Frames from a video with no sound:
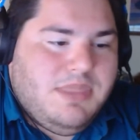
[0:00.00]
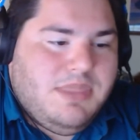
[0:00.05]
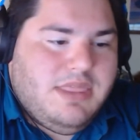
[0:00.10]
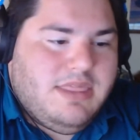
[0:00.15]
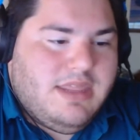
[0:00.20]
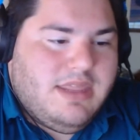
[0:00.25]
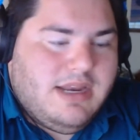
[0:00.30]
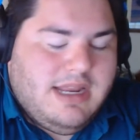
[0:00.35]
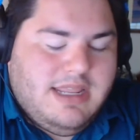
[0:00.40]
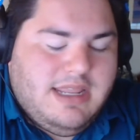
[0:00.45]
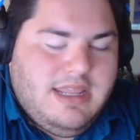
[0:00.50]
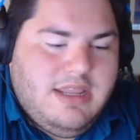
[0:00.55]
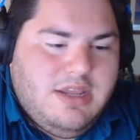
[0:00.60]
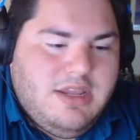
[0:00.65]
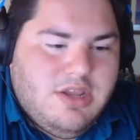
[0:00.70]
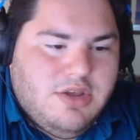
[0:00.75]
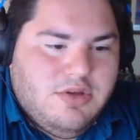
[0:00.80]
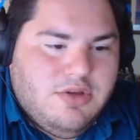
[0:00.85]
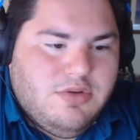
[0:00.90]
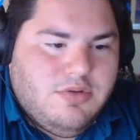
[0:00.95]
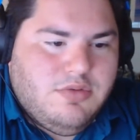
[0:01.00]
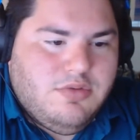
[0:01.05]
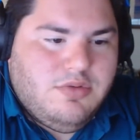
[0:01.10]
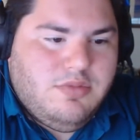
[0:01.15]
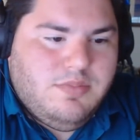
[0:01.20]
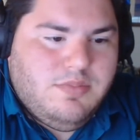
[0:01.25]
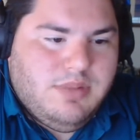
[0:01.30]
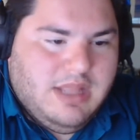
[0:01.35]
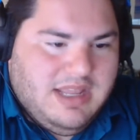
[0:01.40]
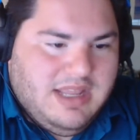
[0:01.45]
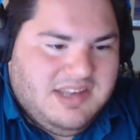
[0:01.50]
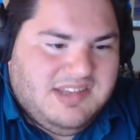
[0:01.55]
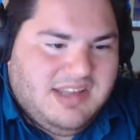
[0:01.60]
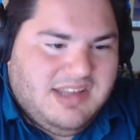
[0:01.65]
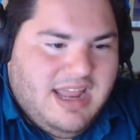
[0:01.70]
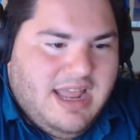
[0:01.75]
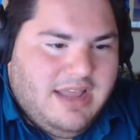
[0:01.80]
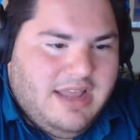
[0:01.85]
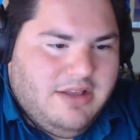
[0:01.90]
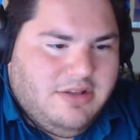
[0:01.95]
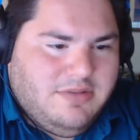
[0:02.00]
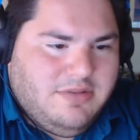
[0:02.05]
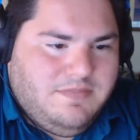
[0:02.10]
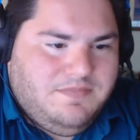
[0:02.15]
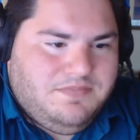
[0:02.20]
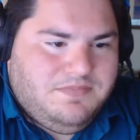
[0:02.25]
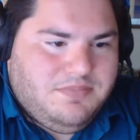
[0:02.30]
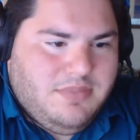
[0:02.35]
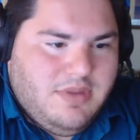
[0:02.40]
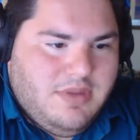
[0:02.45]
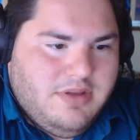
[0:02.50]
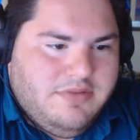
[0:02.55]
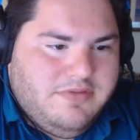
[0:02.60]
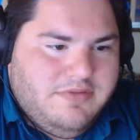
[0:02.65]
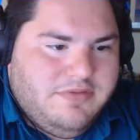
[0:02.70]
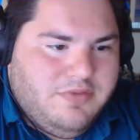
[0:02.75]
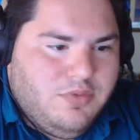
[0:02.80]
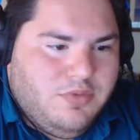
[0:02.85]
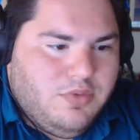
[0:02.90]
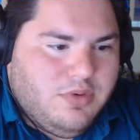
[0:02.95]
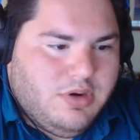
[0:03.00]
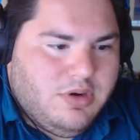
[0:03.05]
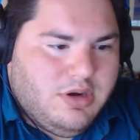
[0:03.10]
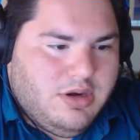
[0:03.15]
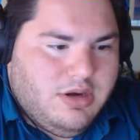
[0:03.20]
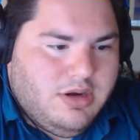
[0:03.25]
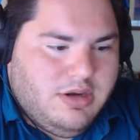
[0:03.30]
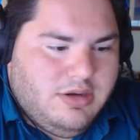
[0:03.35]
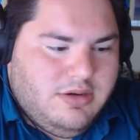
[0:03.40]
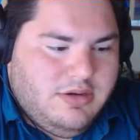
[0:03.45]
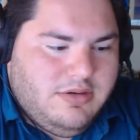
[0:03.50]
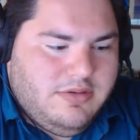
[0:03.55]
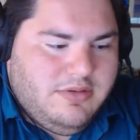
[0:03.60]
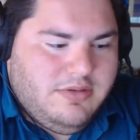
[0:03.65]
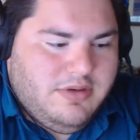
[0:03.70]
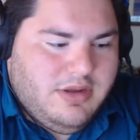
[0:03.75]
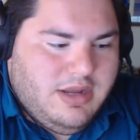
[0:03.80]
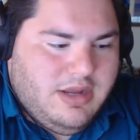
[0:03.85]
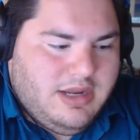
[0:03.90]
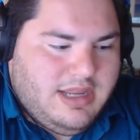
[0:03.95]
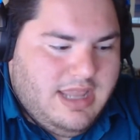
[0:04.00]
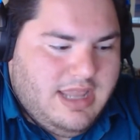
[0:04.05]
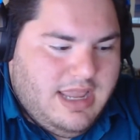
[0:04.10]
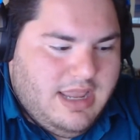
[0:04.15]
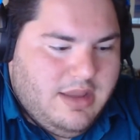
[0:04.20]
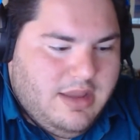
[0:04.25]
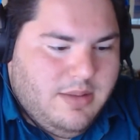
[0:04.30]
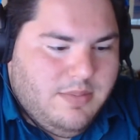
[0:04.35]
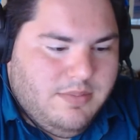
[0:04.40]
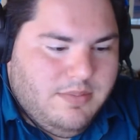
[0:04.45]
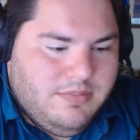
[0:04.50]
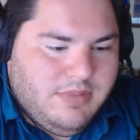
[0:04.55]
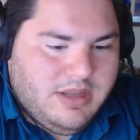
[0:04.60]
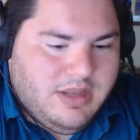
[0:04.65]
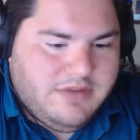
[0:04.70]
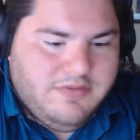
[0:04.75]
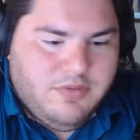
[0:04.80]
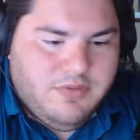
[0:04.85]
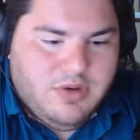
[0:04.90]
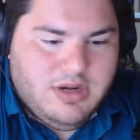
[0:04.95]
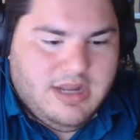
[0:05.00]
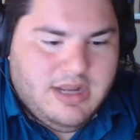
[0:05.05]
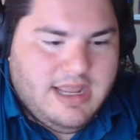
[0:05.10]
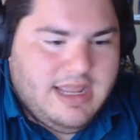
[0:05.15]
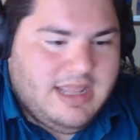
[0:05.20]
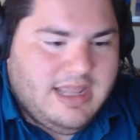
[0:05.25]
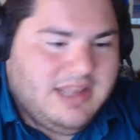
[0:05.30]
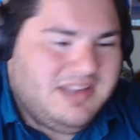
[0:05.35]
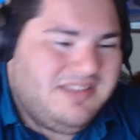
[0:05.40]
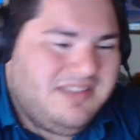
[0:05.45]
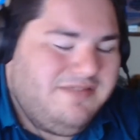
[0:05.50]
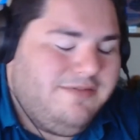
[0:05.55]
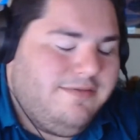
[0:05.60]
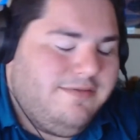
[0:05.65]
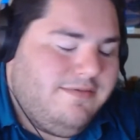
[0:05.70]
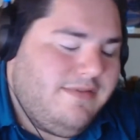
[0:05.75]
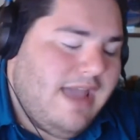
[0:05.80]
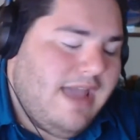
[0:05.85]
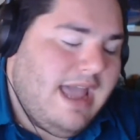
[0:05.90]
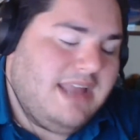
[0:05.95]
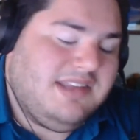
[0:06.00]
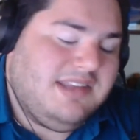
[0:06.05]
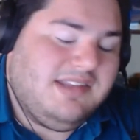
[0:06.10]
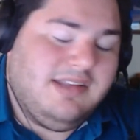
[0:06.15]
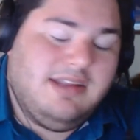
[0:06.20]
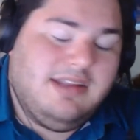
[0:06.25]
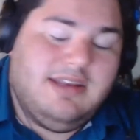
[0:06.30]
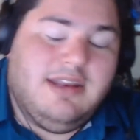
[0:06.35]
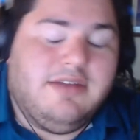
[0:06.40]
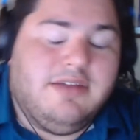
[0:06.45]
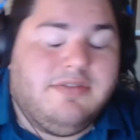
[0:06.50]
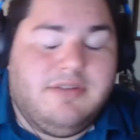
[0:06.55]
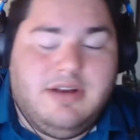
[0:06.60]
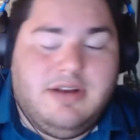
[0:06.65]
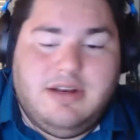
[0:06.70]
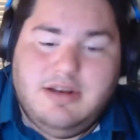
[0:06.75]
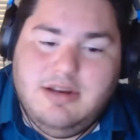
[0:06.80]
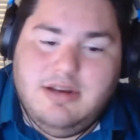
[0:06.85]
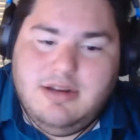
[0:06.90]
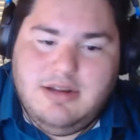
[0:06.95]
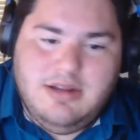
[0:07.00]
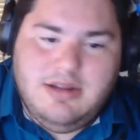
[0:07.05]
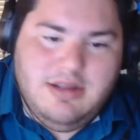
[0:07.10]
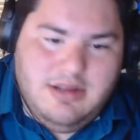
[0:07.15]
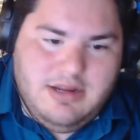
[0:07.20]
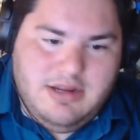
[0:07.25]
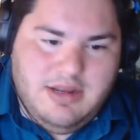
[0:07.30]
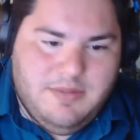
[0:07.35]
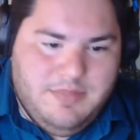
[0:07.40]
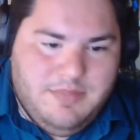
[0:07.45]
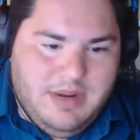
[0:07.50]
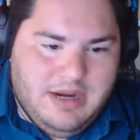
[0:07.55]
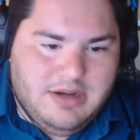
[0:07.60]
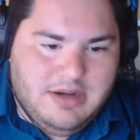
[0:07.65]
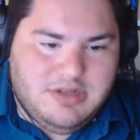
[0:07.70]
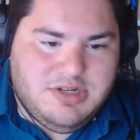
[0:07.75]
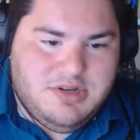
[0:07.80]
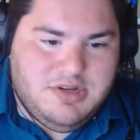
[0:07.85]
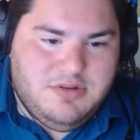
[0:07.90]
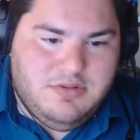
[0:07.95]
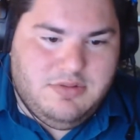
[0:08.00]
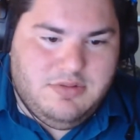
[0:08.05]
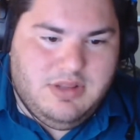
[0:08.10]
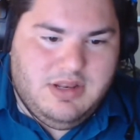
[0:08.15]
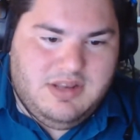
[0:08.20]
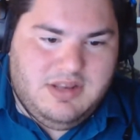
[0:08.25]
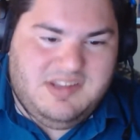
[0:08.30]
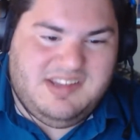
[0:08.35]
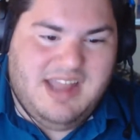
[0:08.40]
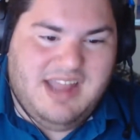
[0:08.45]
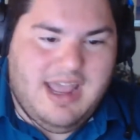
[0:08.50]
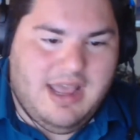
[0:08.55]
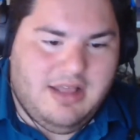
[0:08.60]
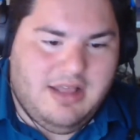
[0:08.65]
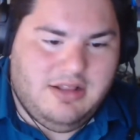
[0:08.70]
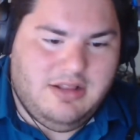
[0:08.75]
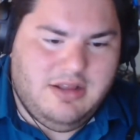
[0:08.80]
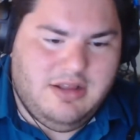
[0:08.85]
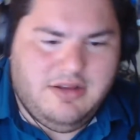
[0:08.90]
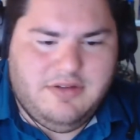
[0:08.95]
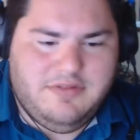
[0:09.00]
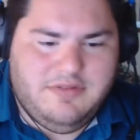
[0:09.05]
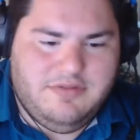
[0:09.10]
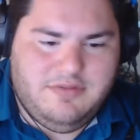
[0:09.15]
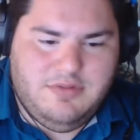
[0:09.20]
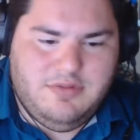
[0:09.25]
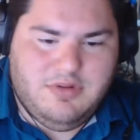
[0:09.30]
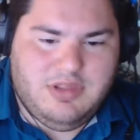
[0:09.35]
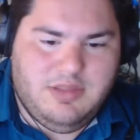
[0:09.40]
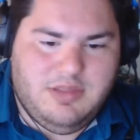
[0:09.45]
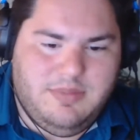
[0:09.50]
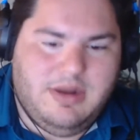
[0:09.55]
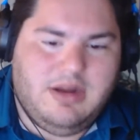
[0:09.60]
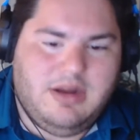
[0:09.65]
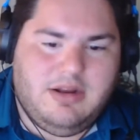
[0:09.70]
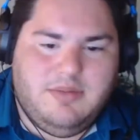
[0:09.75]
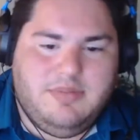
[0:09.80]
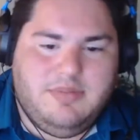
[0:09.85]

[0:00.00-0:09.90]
The EU play style for a game like Fortnite is vastly different compared to the style of North American